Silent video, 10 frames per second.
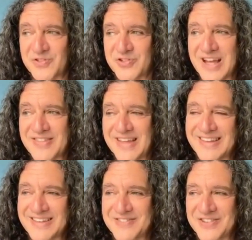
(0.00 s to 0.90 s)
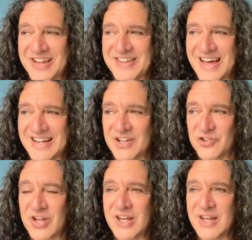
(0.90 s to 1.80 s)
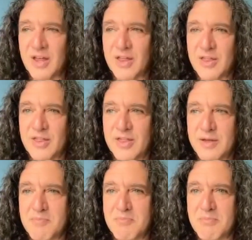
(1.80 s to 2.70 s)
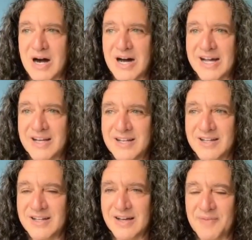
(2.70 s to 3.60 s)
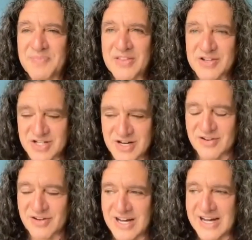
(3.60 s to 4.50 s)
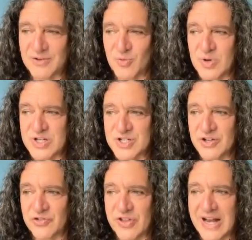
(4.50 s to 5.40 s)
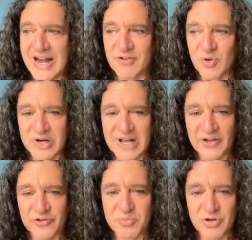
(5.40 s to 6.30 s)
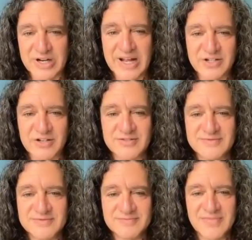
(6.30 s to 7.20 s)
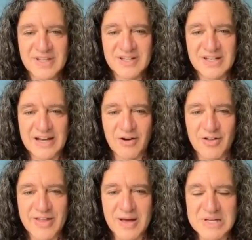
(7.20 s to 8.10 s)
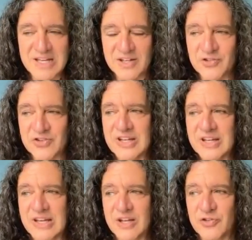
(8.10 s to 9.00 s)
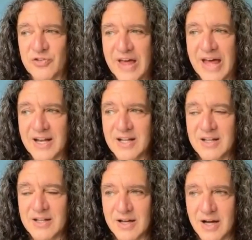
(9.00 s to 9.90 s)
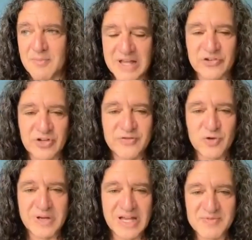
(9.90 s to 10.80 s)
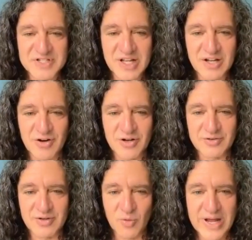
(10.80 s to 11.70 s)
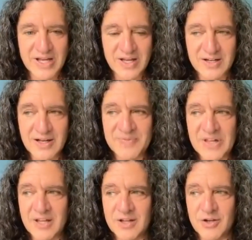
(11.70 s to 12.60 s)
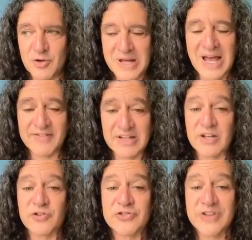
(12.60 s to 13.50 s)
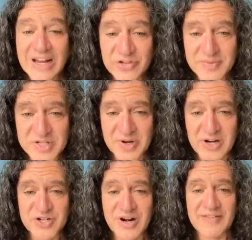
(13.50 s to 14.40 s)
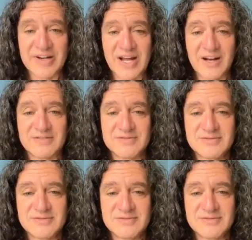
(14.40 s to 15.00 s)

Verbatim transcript: saying that saying that is the mind um, there's another line which is that everyone has buddha nature and all that means is that um, yes if you became this thing called awakened you'd be having the exact same experience you're having now